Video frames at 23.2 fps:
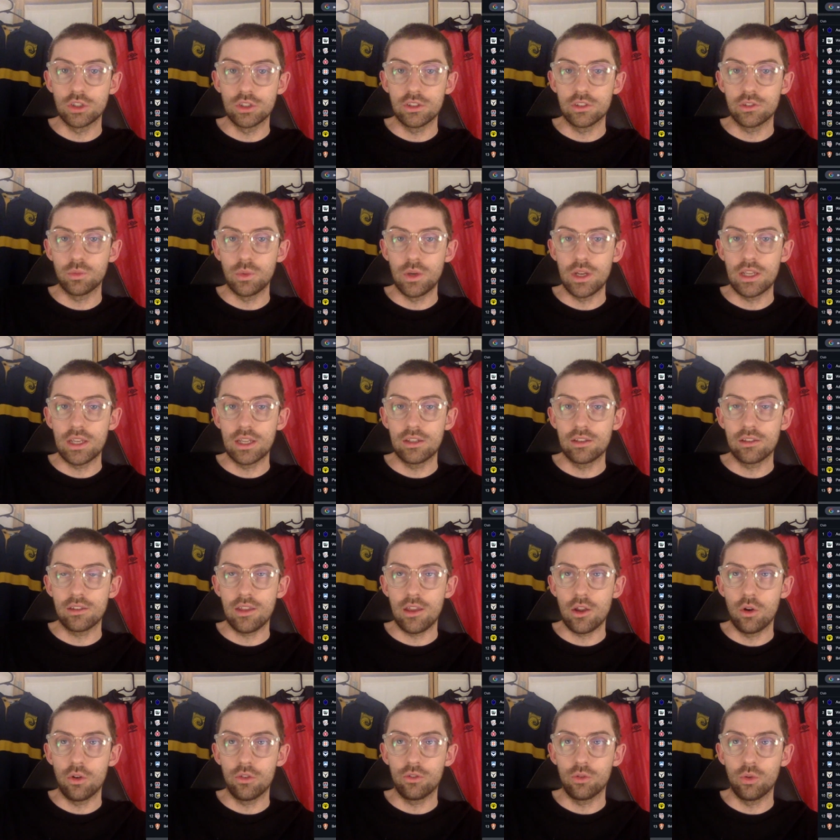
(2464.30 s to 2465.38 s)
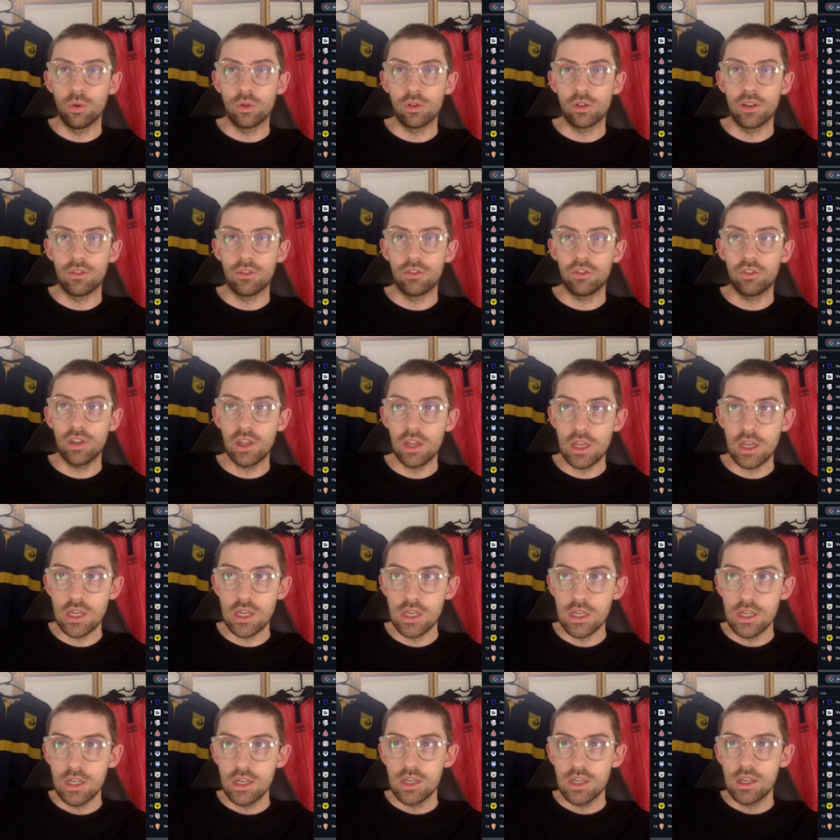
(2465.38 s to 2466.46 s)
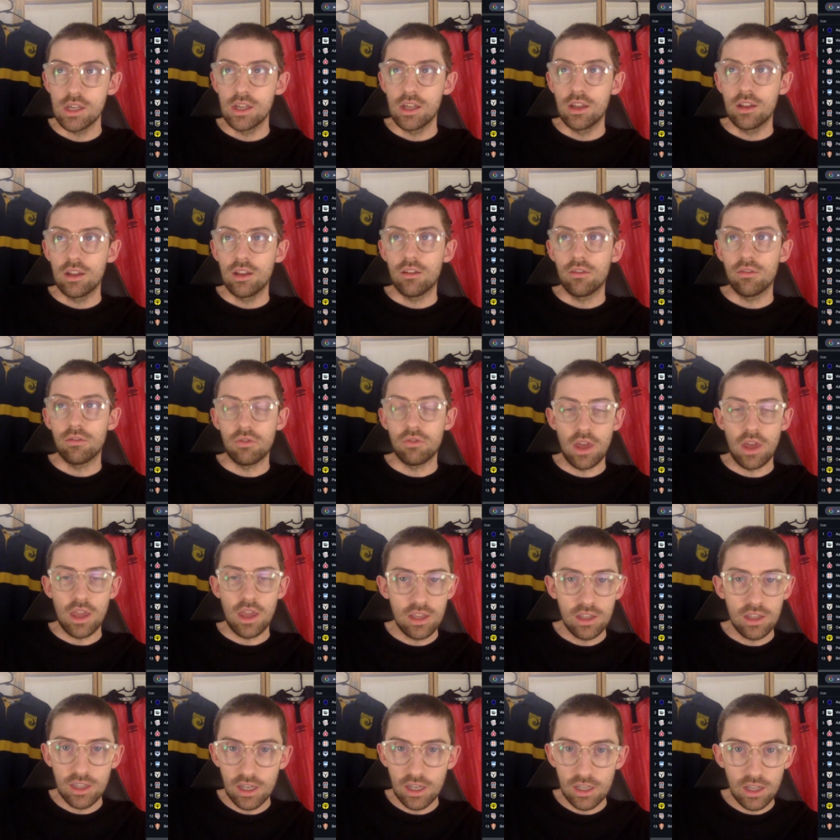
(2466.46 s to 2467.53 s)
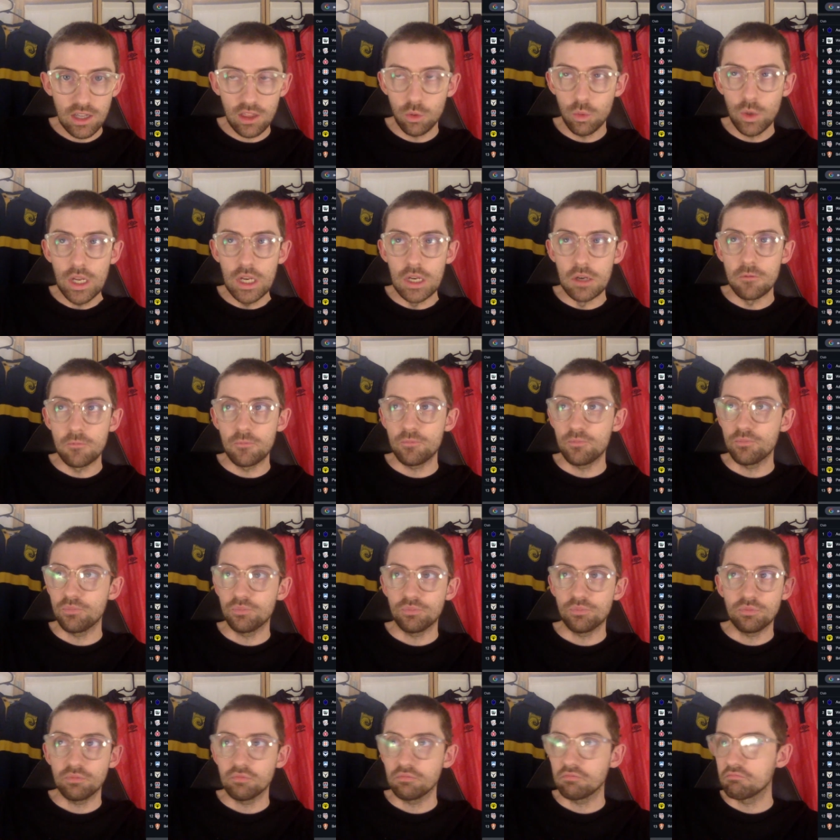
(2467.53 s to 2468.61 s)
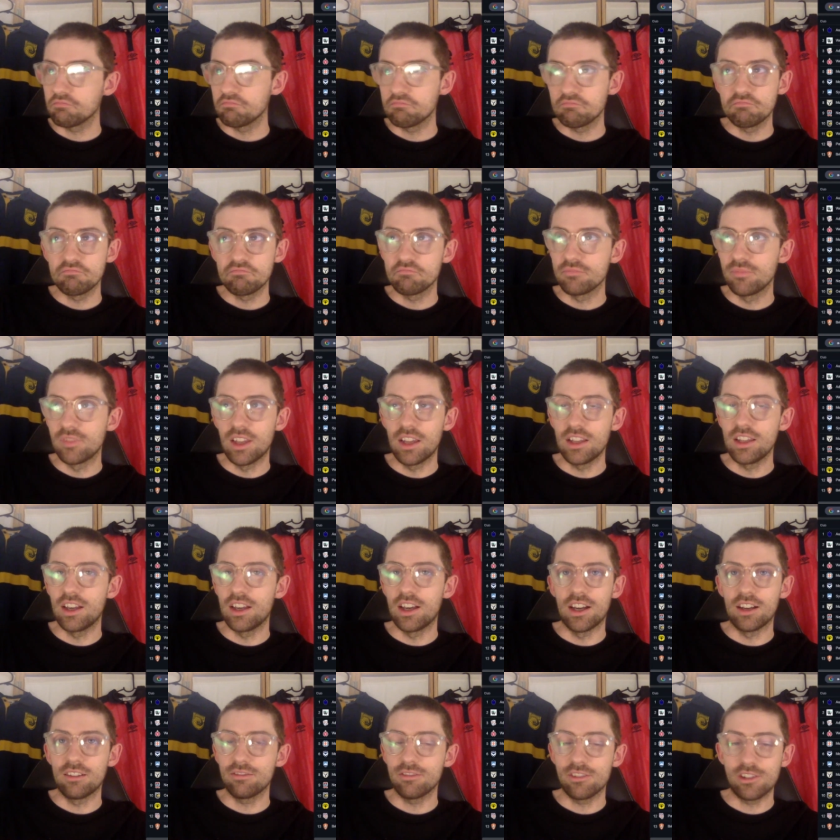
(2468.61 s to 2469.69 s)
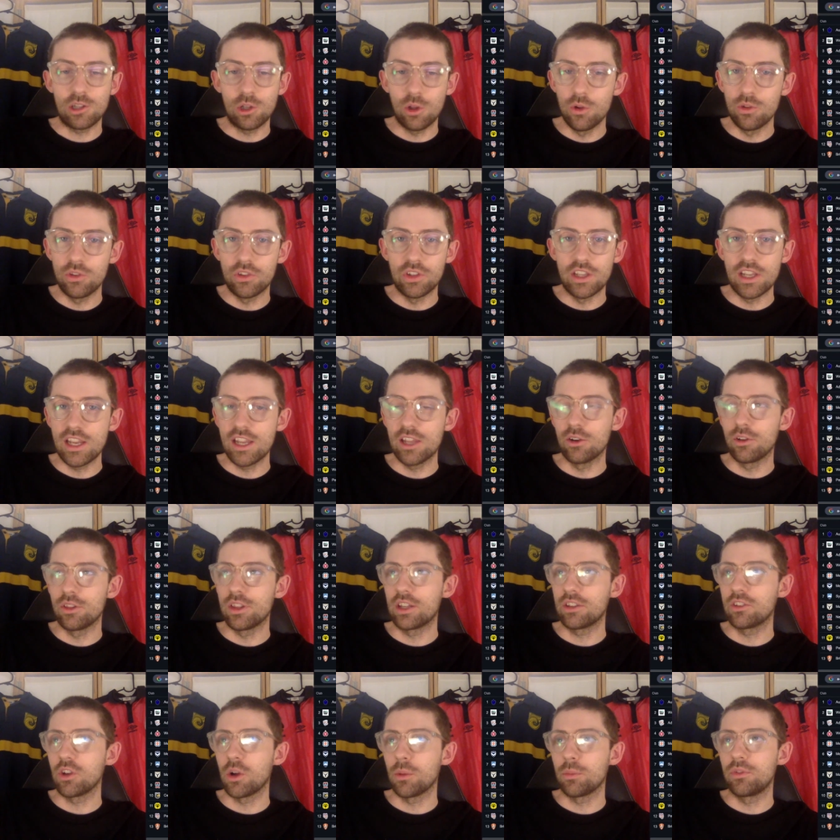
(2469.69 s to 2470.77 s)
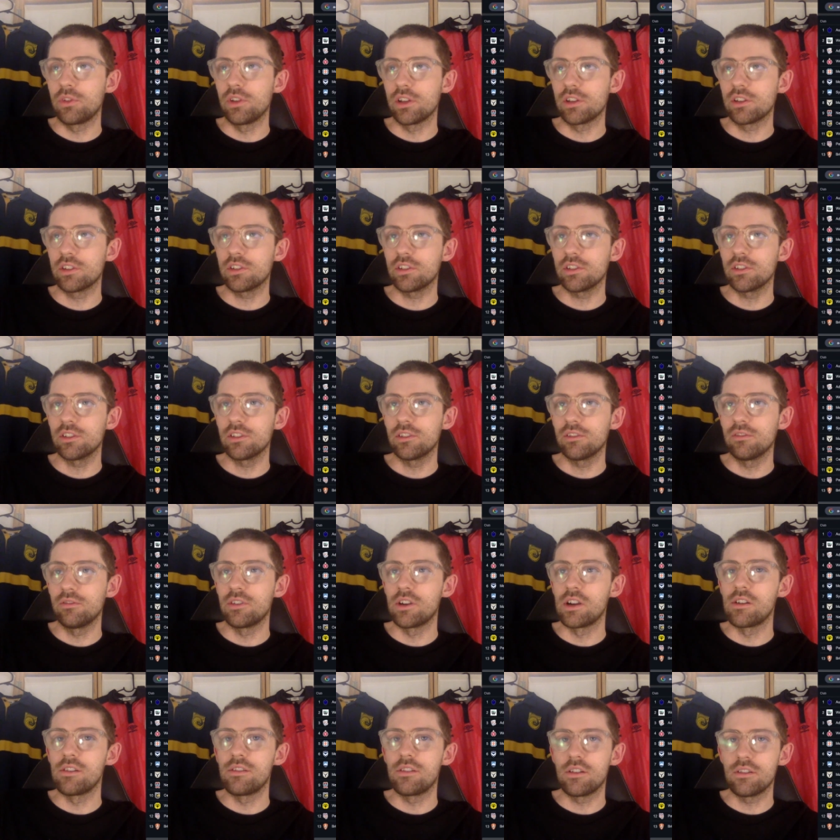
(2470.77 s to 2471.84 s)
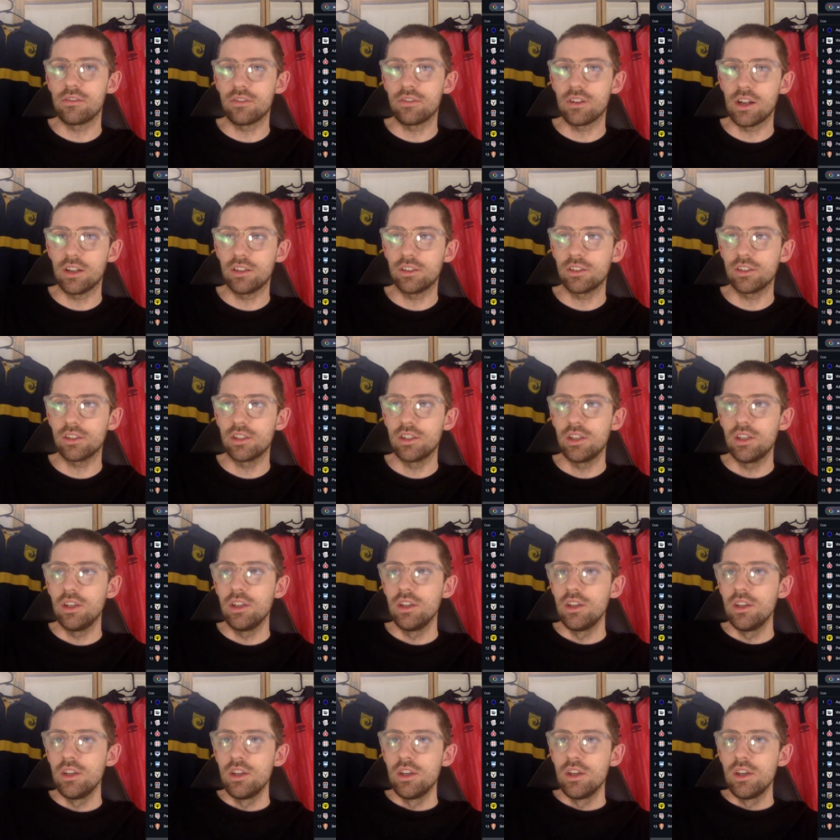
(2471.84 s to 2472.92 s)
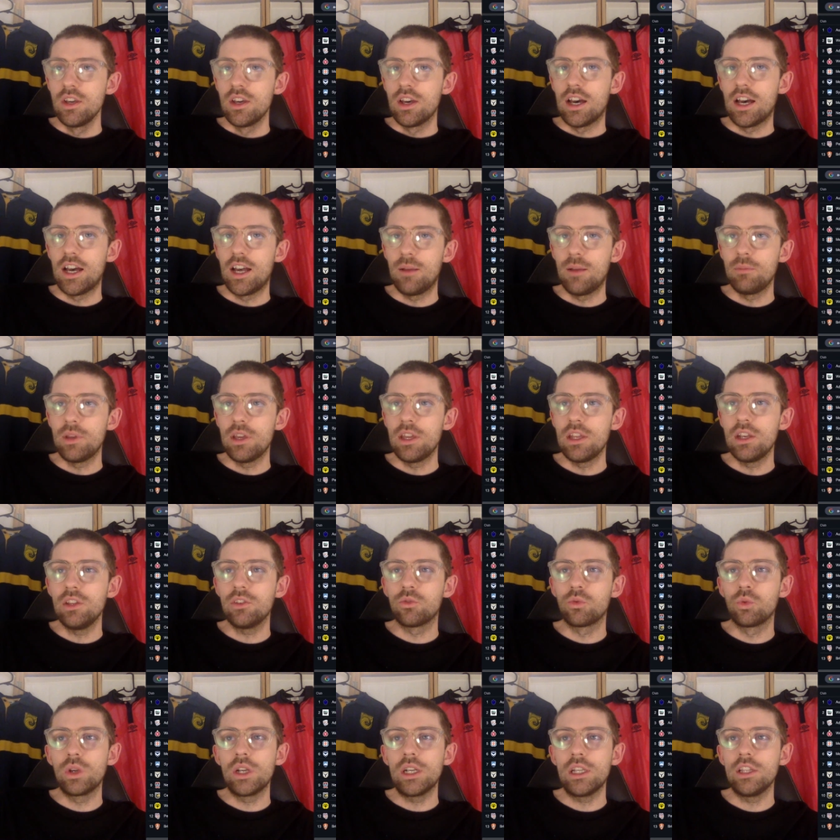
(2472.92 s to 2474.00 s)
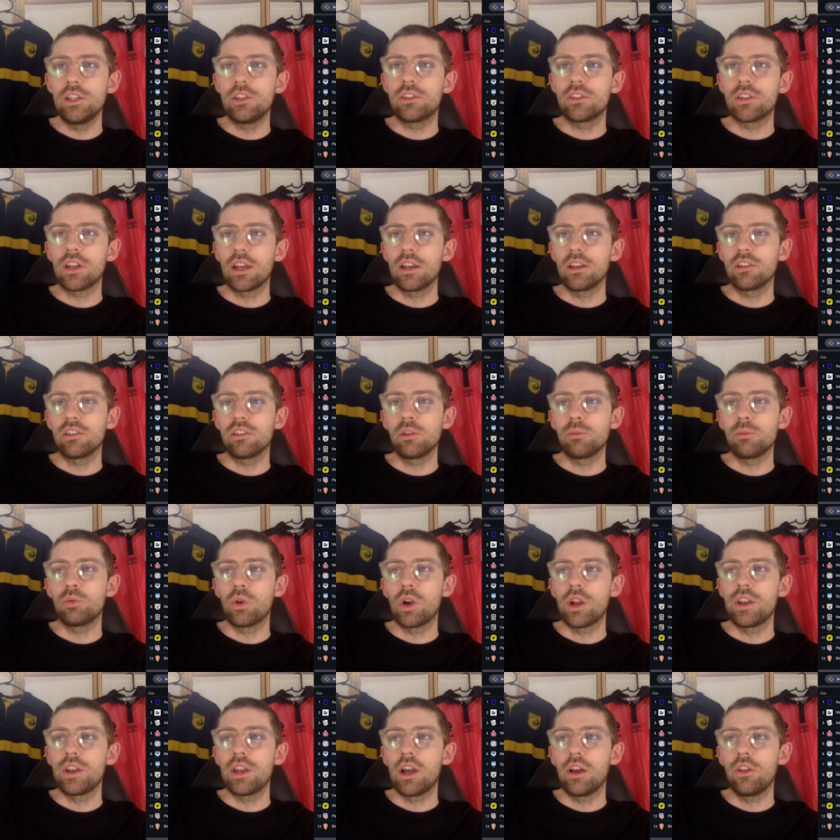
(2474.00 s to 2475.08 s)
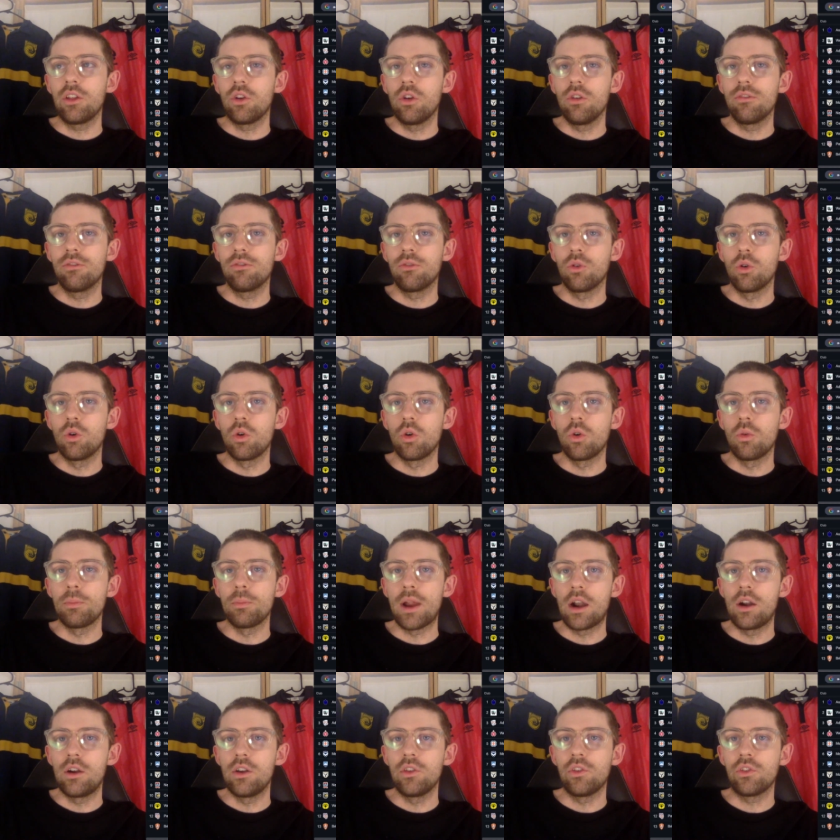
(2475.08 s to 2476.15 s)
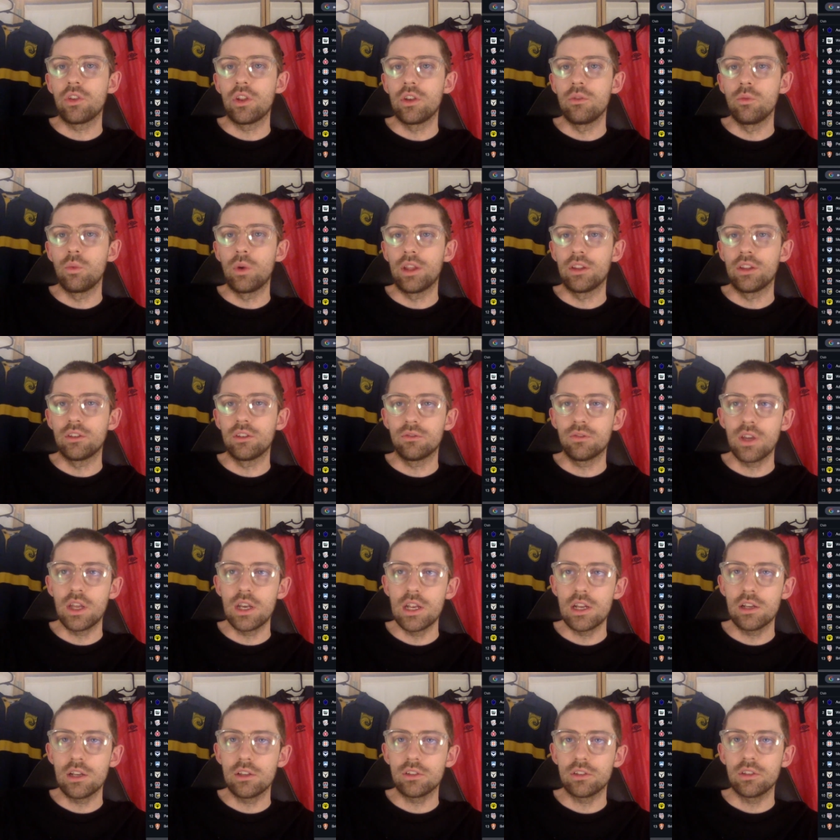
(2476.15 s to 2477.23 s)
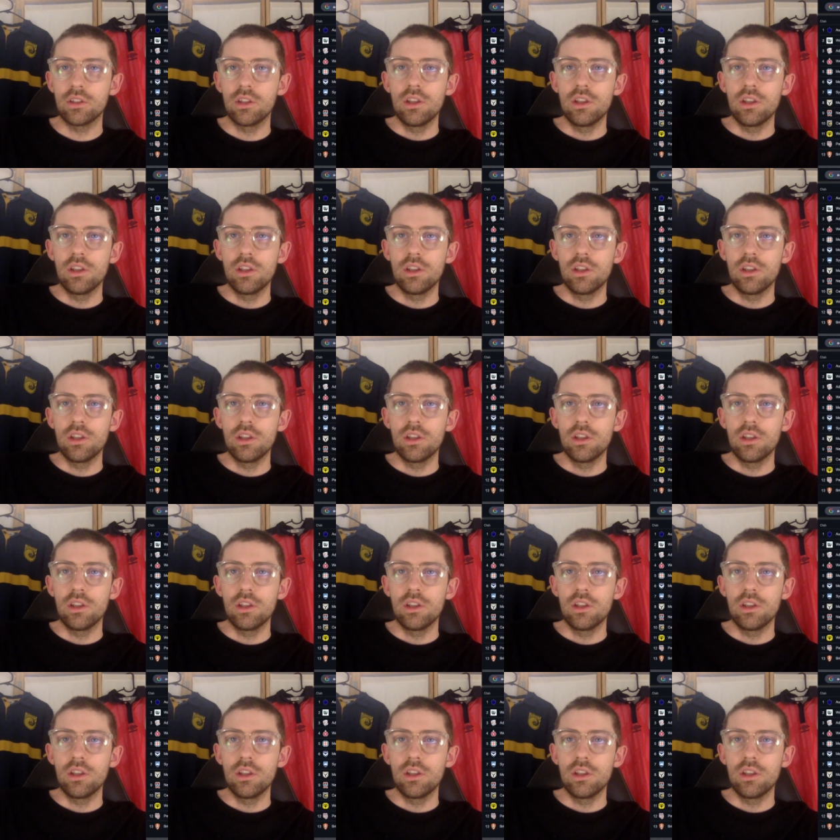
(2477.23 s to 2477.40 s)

this weekend as they host Auckland FC. They can get another win. They are closing in on that top six very, very fast. It is really starting to slip away now, though, for Mariners and Wellington Phoenix.